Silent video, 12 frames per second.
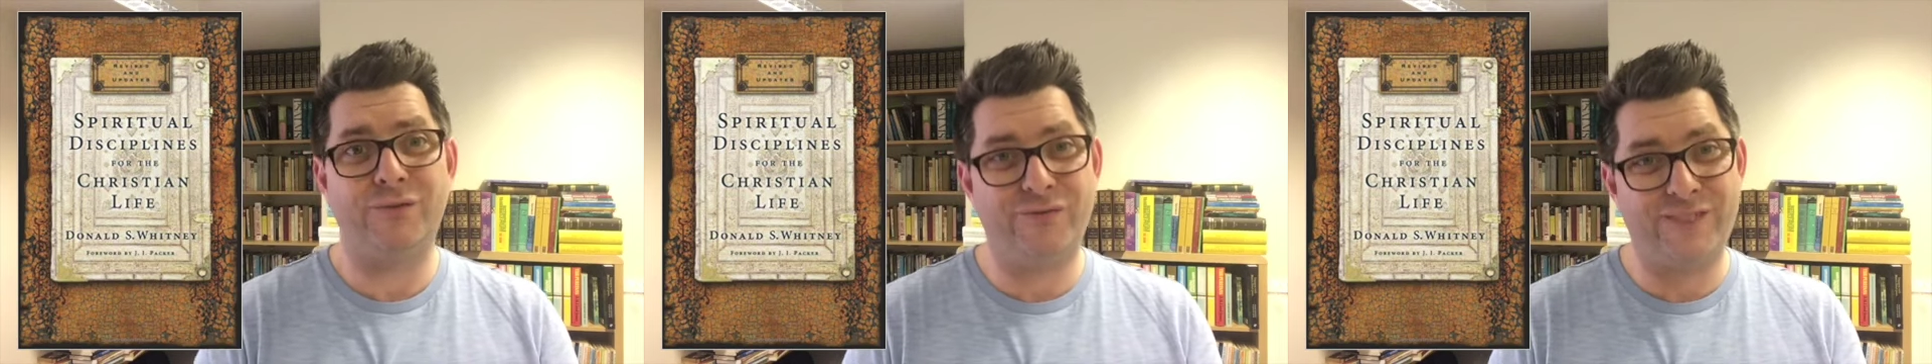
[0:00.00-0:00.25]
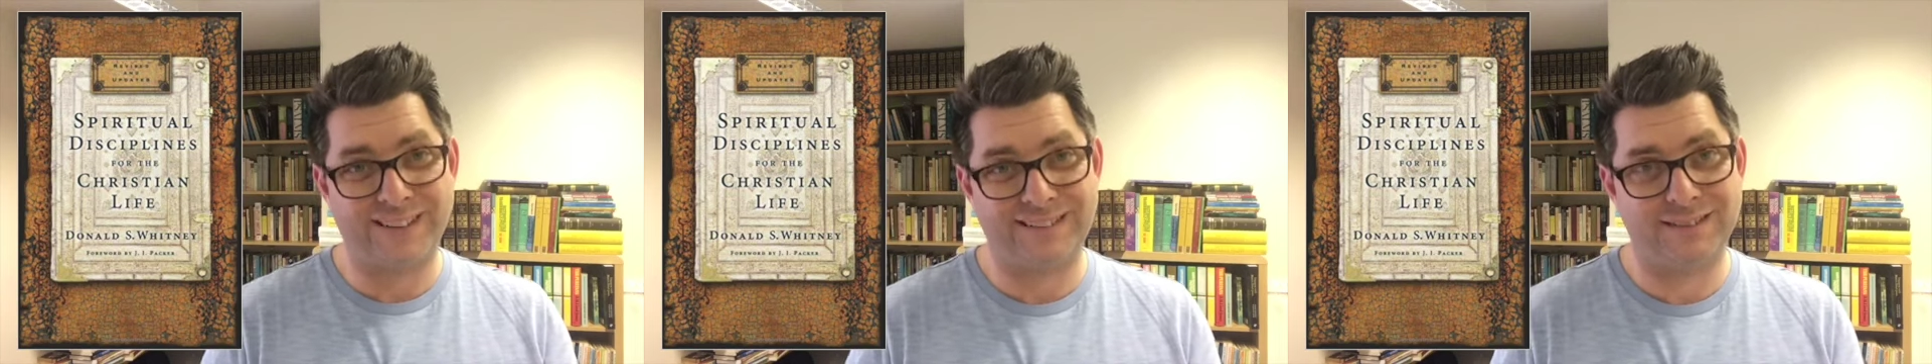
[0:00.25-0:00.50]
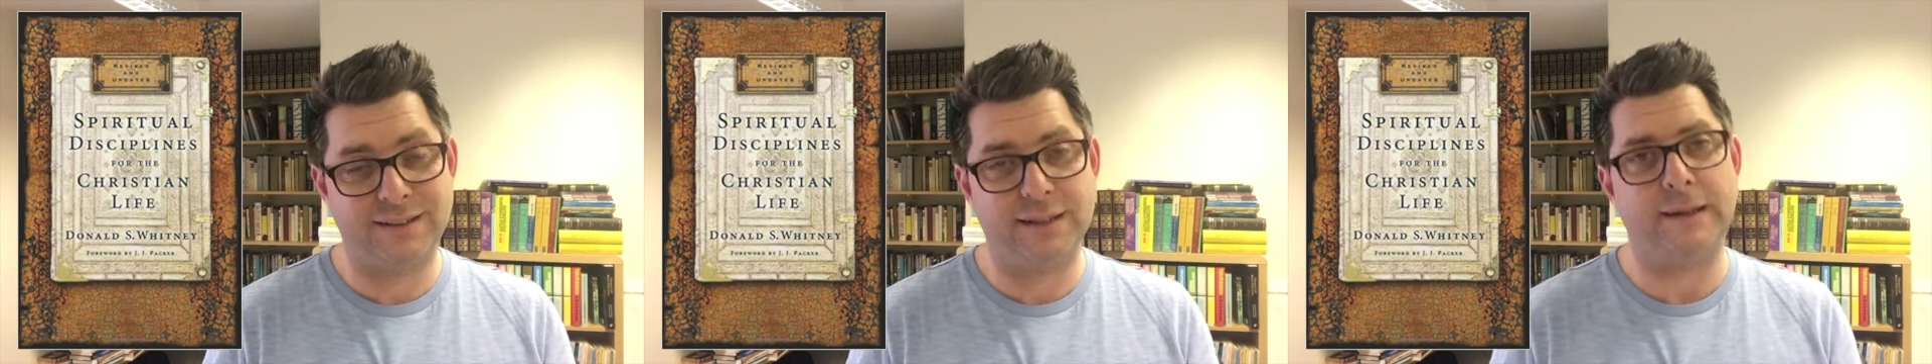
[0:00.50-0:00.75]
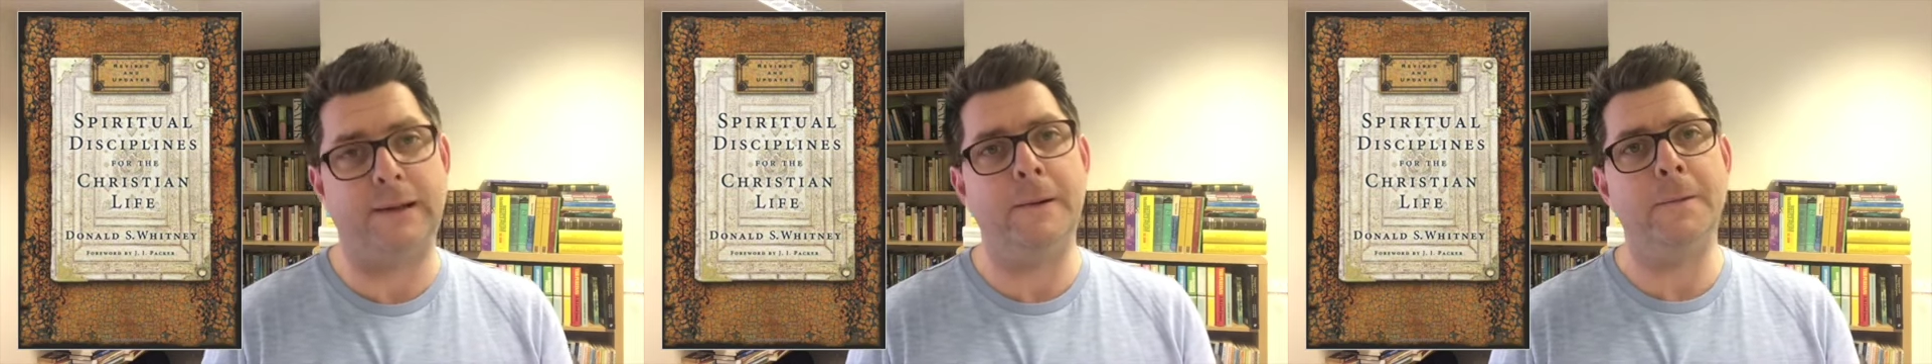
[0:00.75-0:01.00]

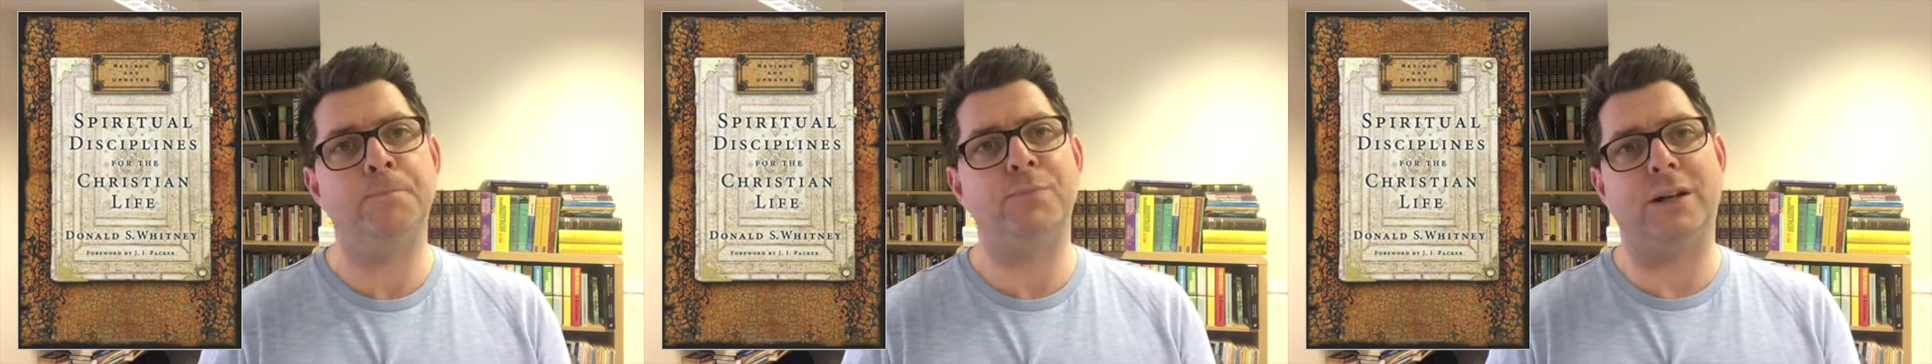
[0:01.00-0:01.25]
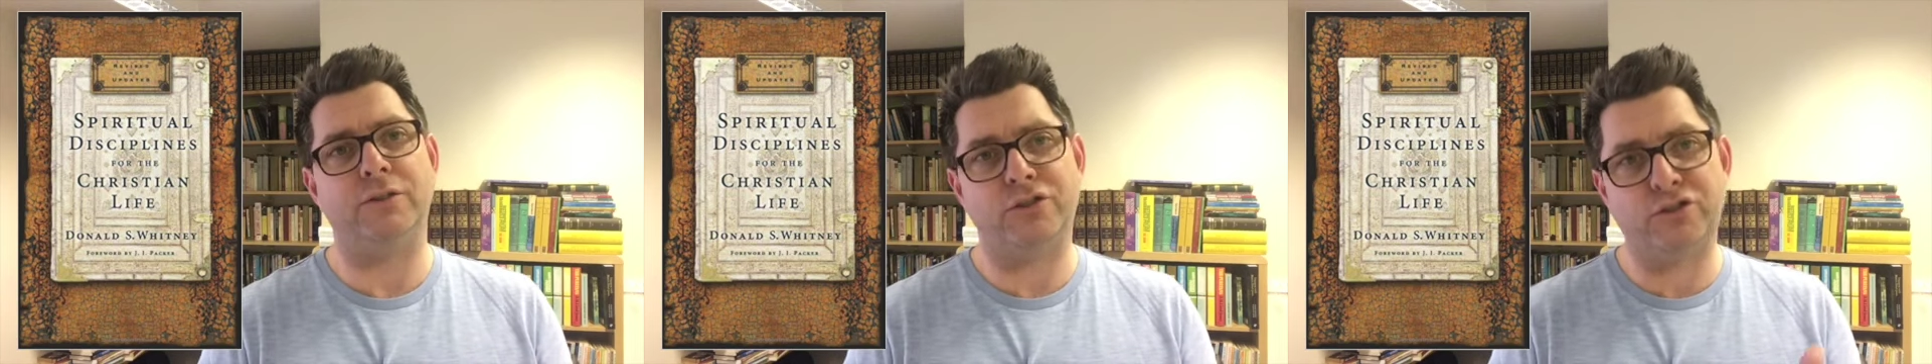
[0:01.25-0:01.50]
fasting and